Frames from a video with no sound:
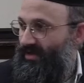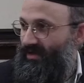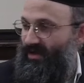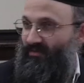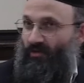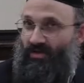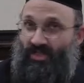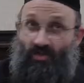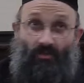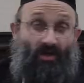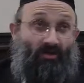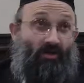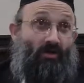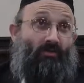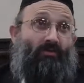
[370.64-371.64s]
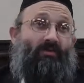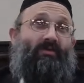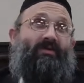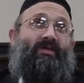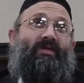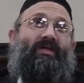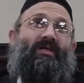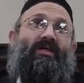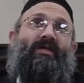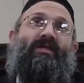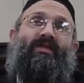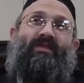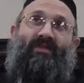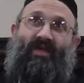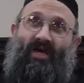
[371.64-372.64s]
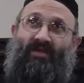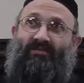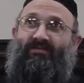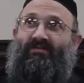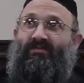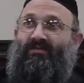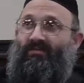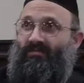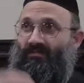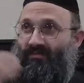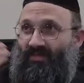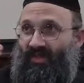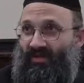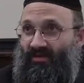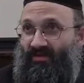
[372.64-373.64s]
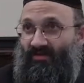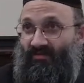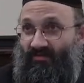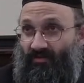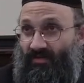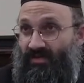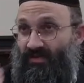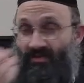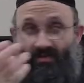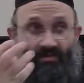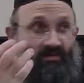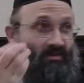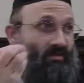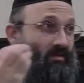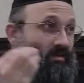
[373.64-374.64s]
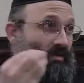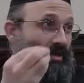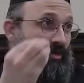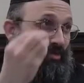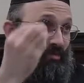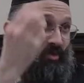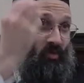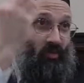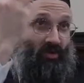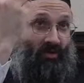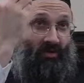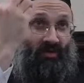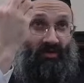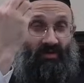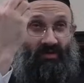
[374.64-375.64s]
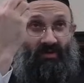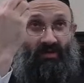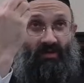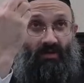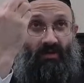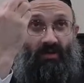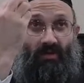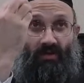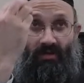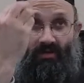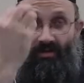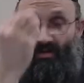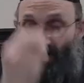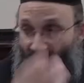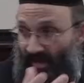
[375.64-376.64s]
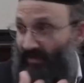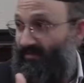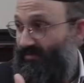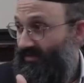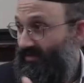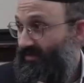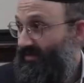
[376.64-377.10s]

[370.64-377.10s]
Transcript: Of course, you all know that first a woman will light,